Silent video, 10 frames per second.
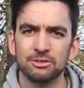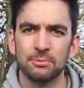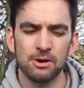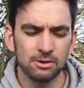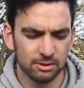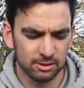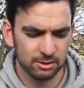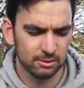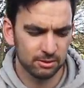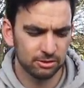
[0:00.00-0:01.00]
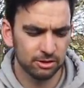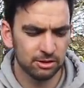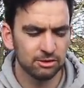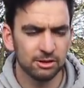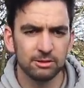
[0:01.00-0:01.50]
small so you
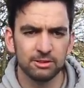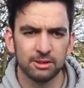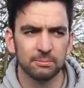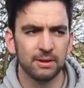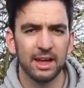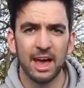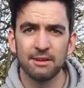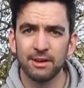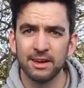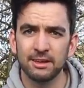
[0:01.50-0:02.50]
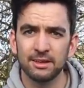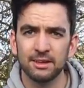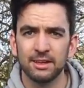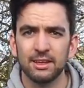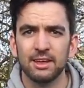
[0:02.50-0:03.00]
could use a f8
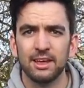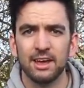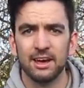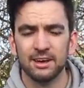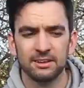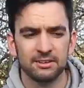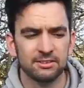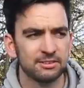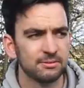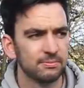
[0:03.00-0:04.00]
and